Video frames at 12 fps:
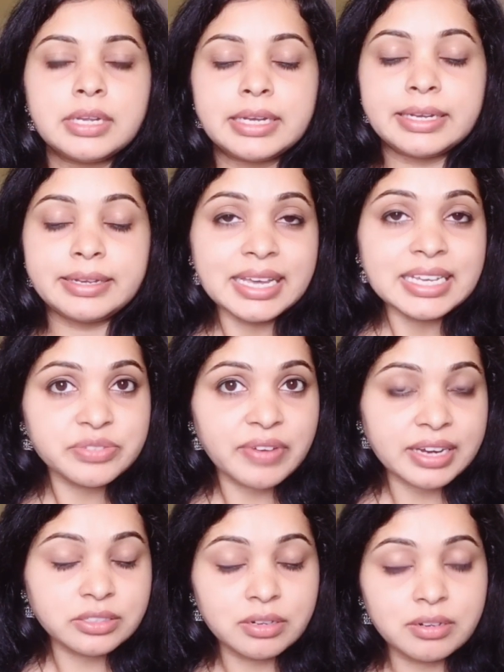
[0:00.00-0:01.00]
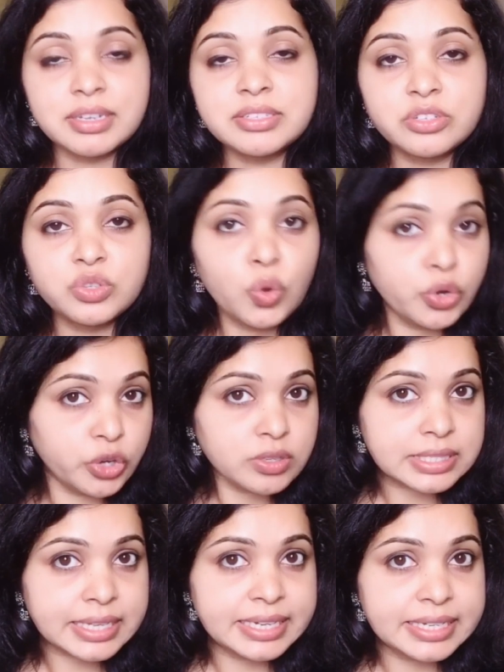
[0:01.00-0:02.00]
Next factor is to know your
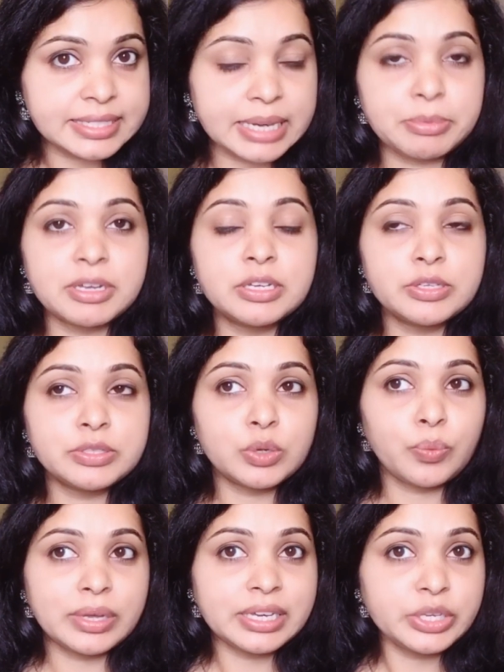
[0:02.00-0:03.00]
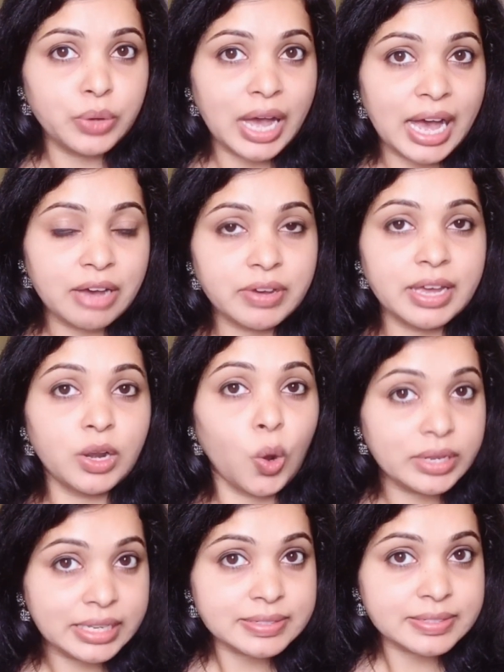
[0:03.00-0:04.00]
skin type. So whether you have an
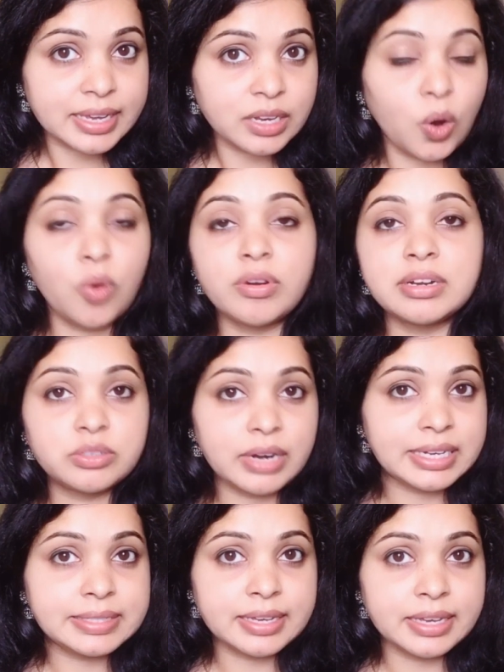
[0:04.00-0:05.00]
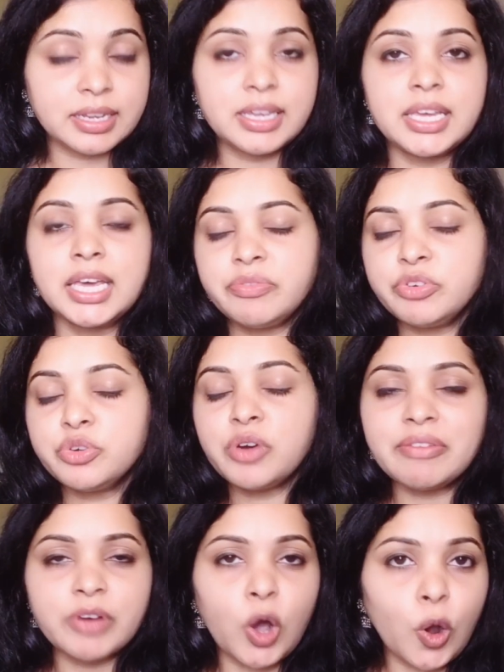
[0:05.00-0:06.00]
oily skin or a dry skin. If you
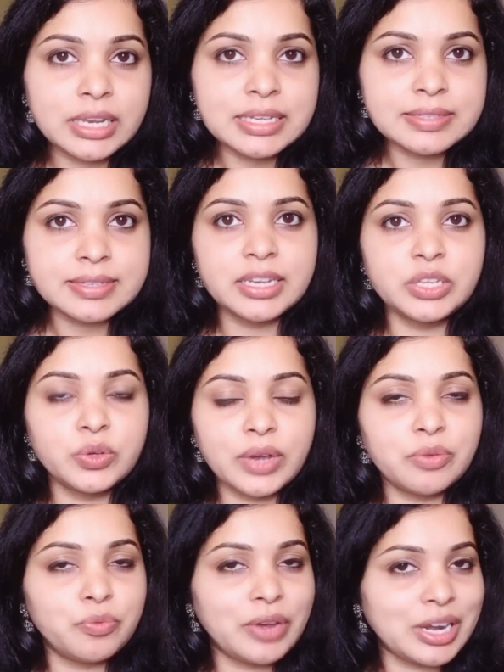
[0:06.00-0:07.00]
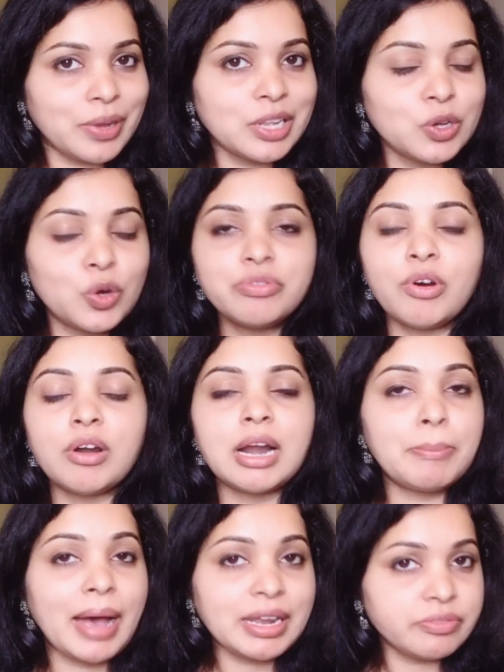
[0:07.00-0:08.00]
have oily skin, you can very well go for
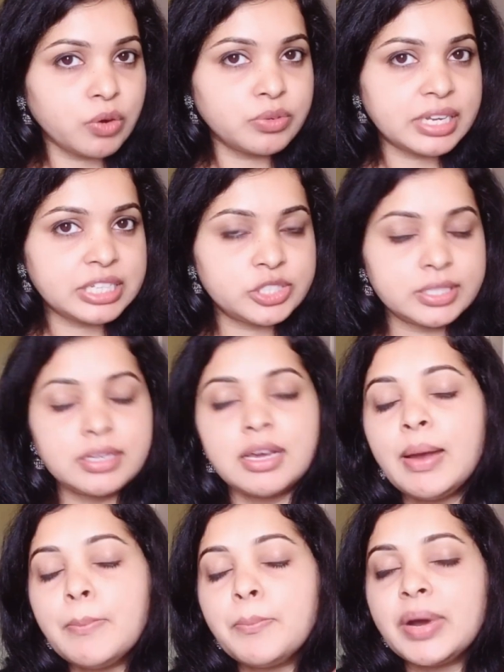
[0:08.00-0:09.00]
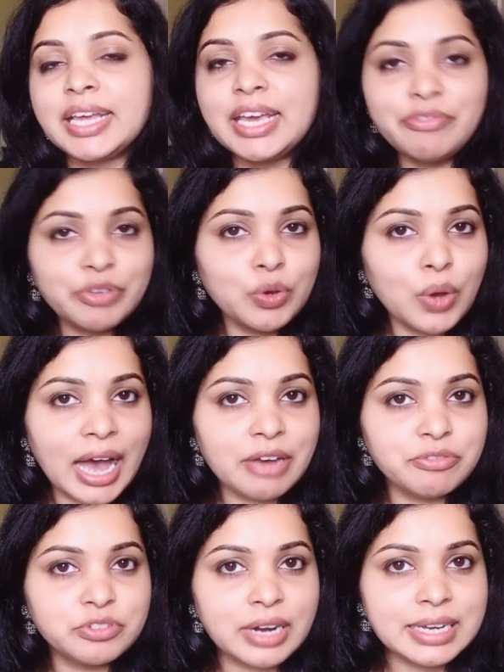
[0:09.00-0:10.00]
a matte foundation. But if you
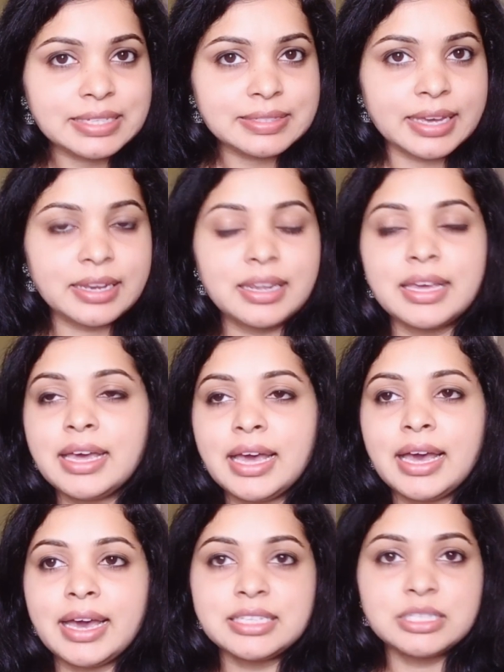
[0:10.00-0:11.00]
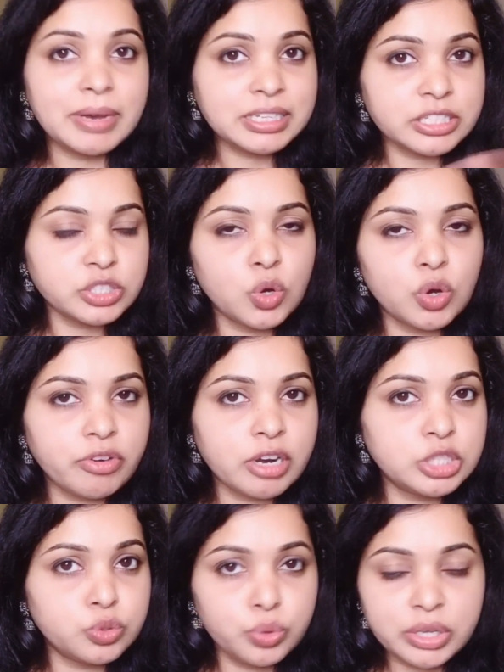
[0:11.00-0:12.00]
have dry skin, it's better to go for
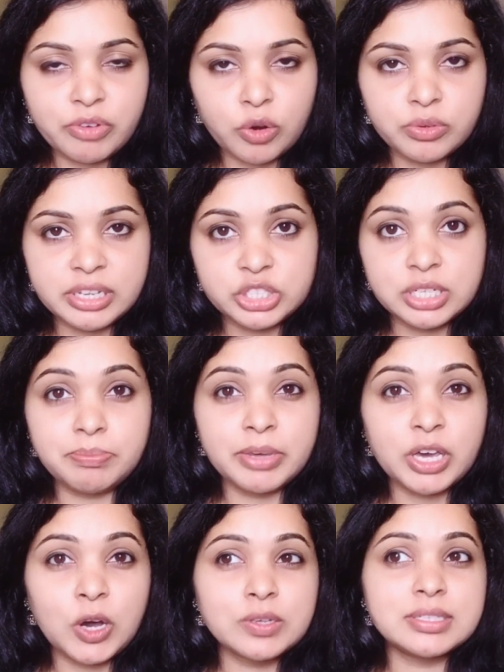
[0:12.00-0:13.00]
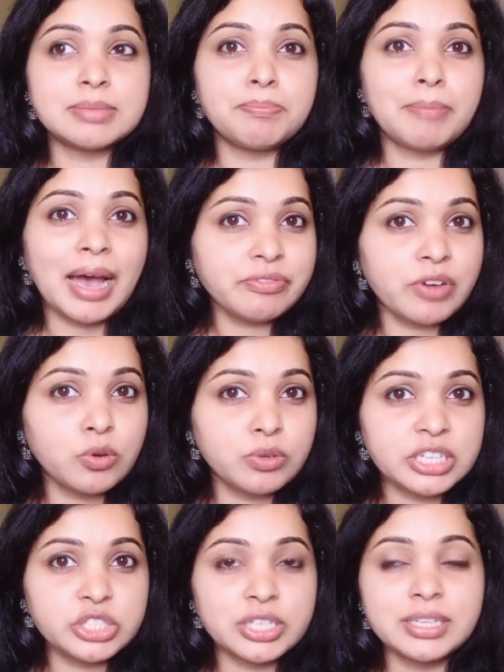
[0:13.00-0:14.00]
a dewy foundation because matte
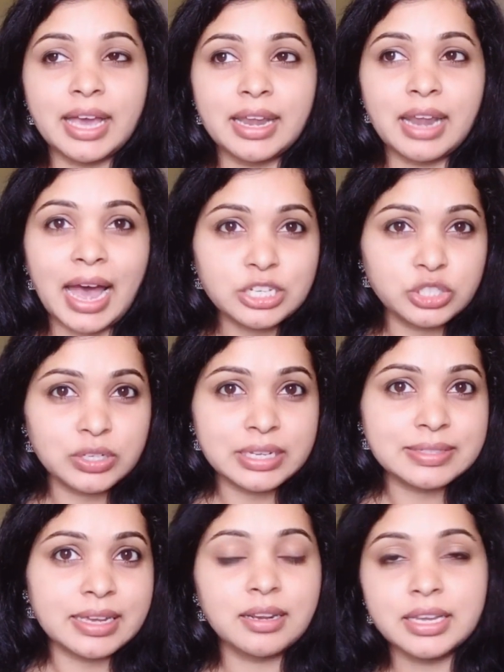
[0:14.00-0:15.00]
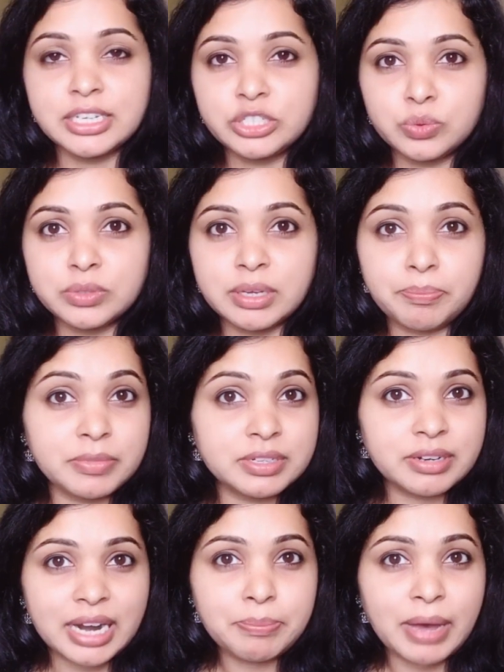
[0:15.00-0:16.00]
foundation can actually settle into the
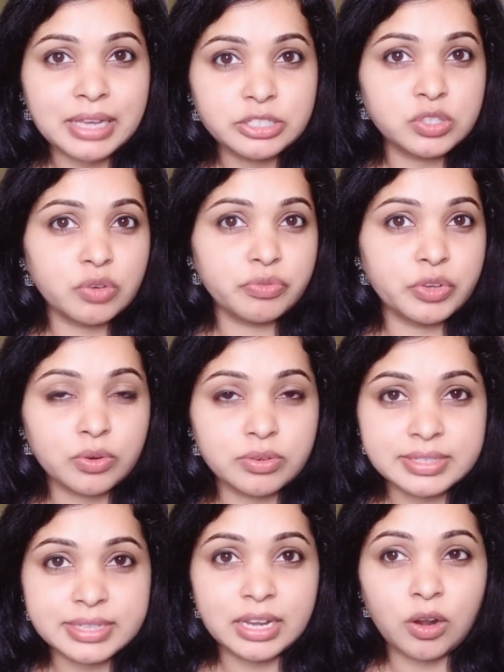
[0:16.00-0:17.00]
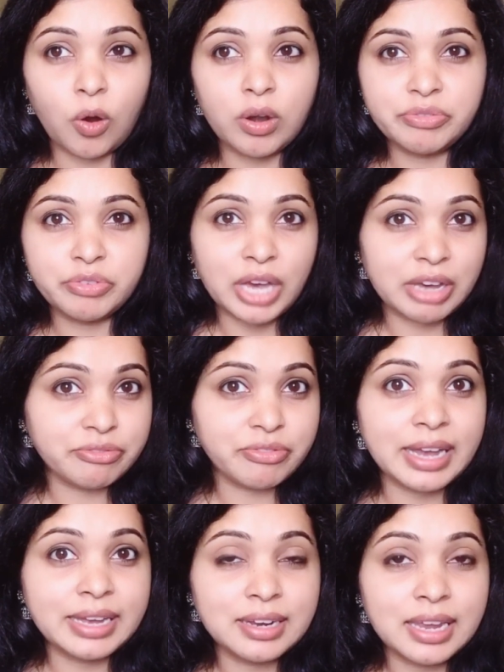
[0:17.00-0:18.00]
dry patches of your skin, or if you have
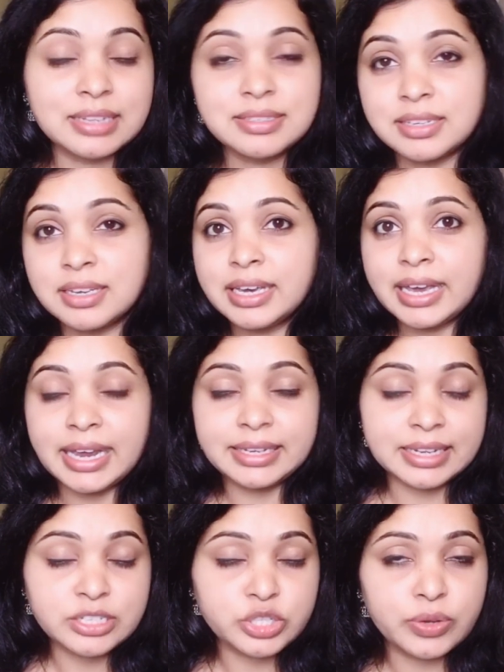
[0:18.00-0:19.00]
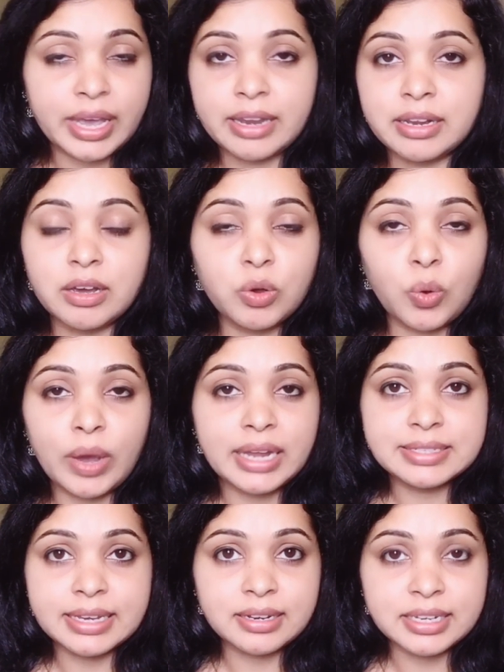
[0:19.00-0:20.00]
fine lines, it tends to go
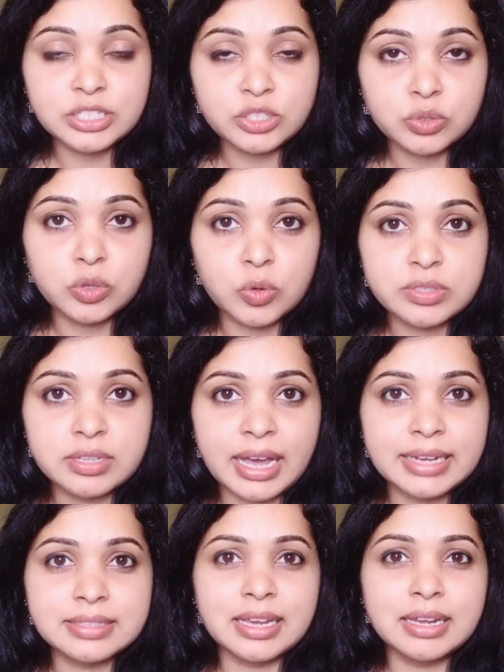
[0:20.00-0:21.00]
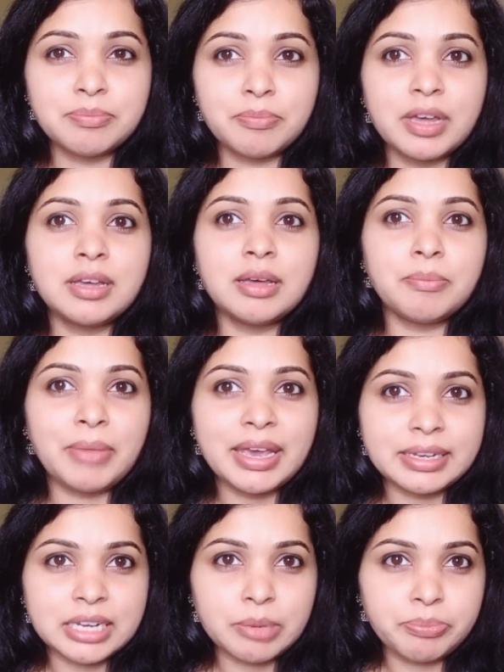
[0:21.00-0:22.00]
and settle into those lines and
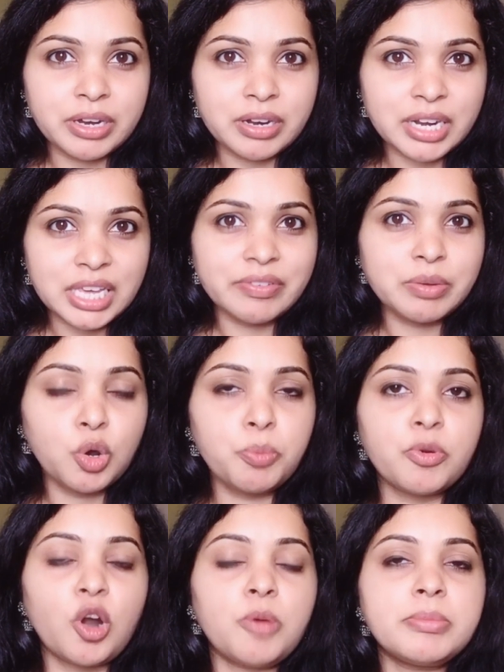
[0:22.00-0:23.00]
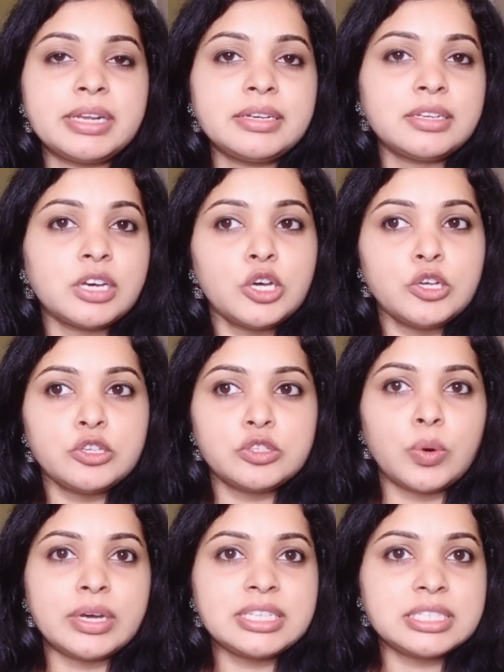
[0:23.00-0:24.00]
make it appear even more prominent.
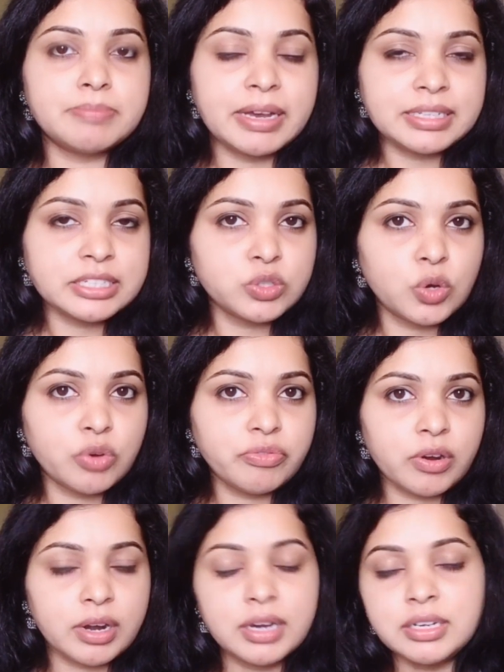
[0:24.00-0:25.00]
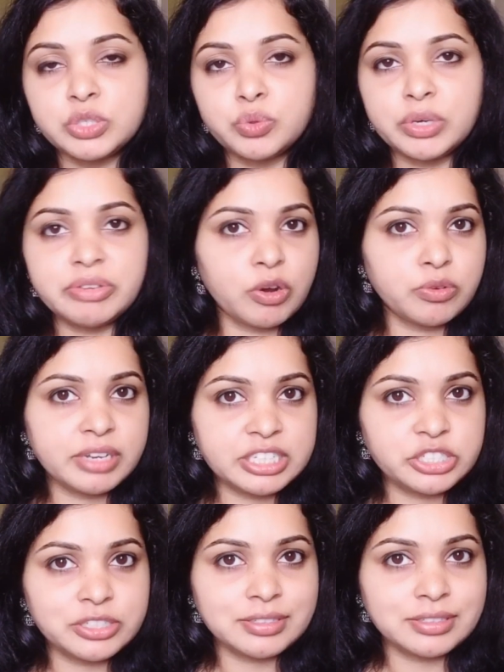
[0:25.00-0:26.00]
So it's better to go for a dewy foundation.